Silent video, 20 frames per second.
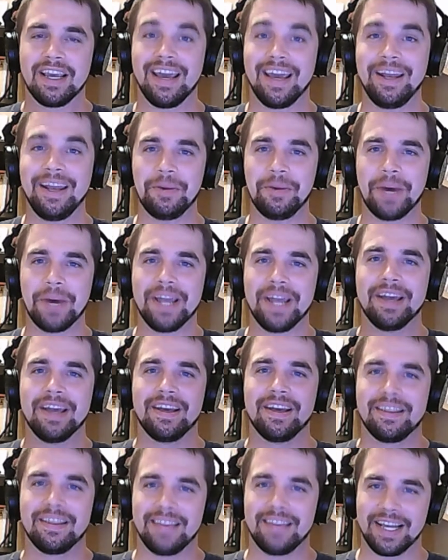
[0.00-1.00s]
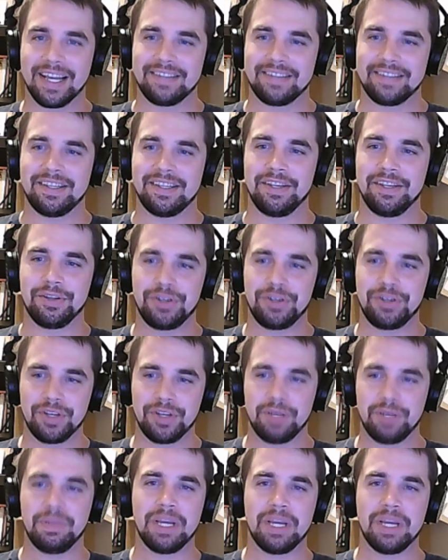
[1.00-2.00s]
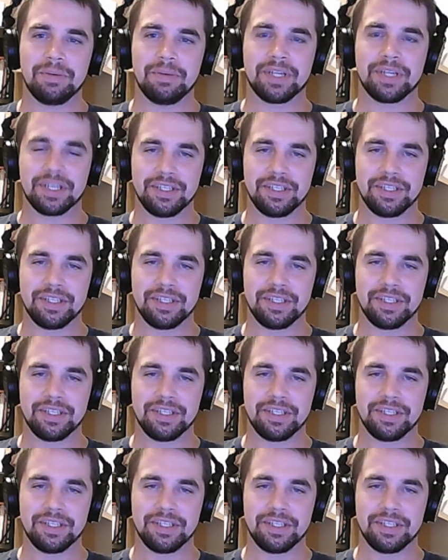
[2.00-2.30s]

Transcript: Anyway, that's it. You should be able to